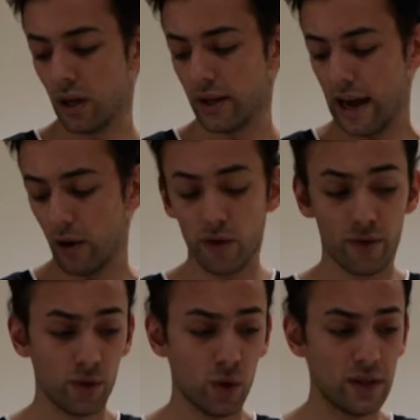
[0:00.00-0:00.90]
Now
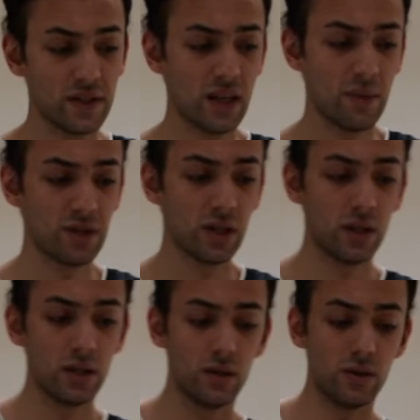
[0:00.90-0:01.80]
overall, in terms
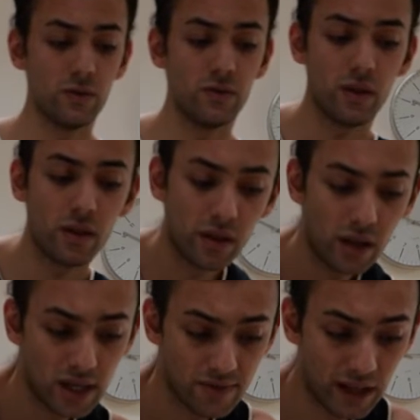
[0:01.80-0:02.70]
of
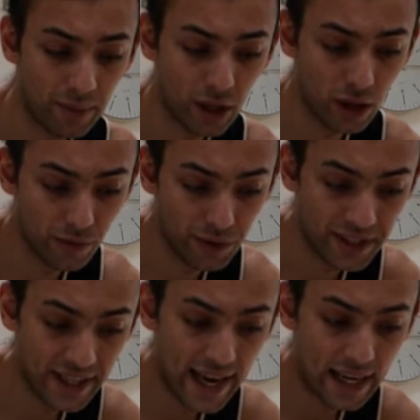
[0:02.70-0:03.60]
last thing I'll be going through
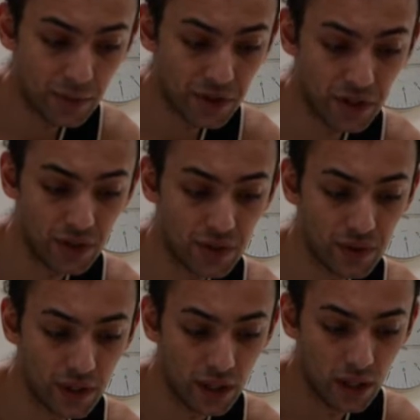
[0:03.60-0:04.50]
today, which
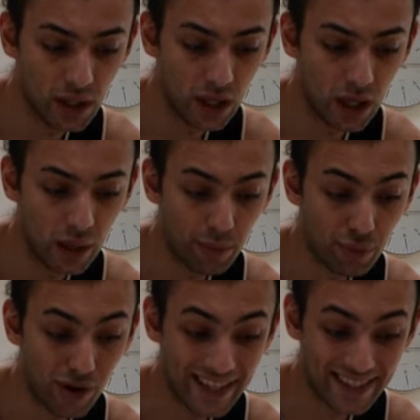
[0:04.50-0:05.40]
is
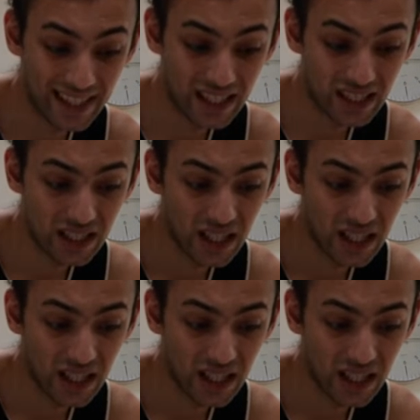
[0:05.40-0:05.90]
pricing,